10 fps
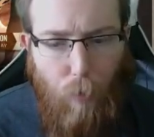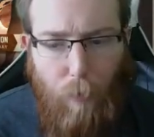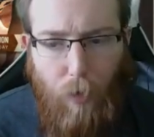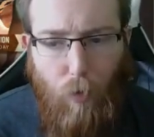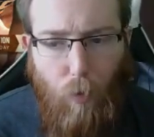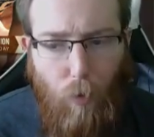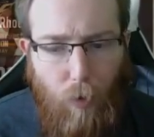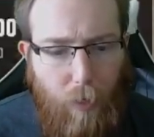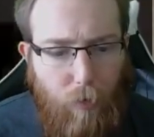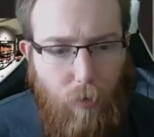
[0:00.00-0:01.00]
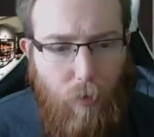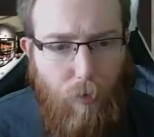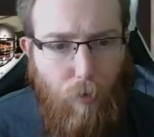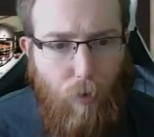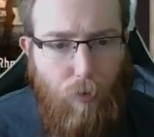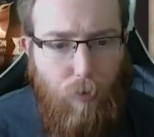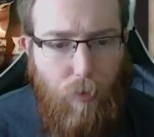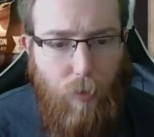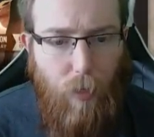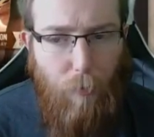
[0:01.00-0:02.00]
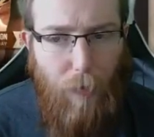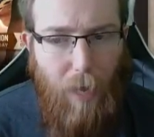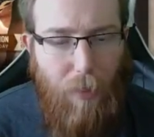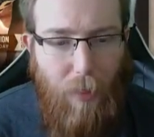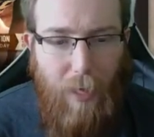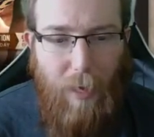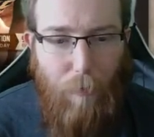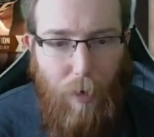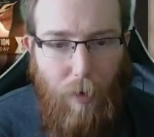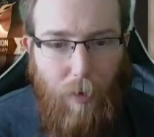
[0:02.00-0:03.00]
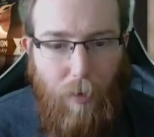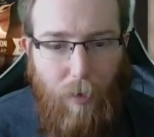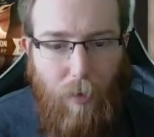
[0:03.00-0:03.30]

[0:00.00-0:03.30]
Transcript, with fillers: Norman. Oh, okay, so this Xavier Rhodes is still up. I think I'm gonna...